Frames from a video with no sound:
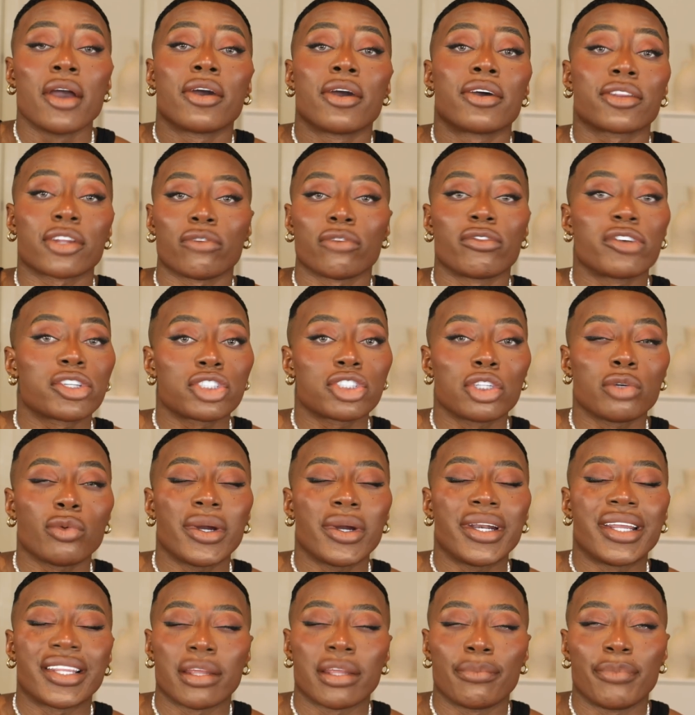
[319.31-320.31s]
because the original
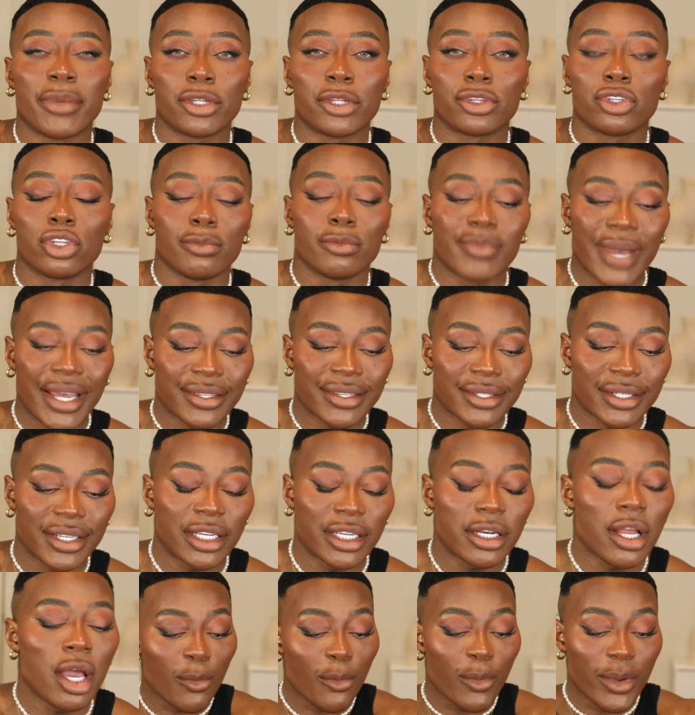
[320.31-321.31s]
one is a bit too
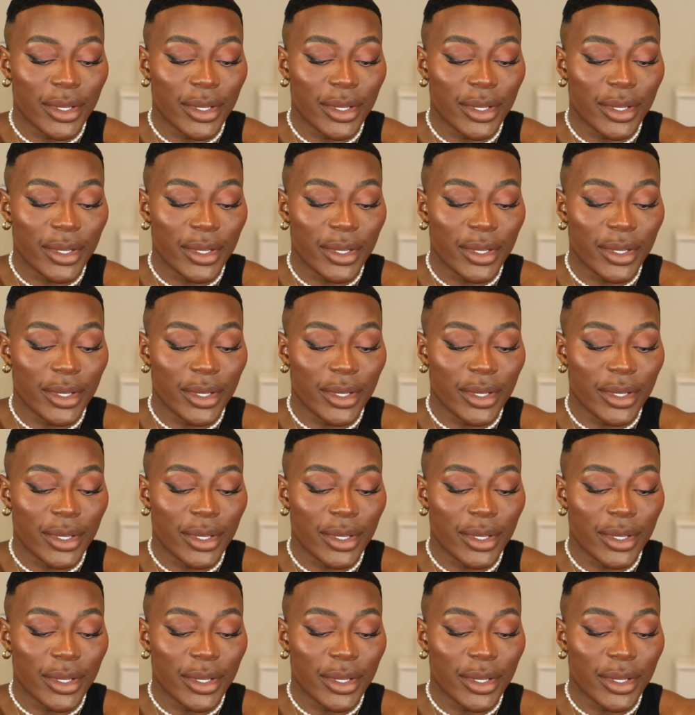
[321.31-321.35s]
masculine.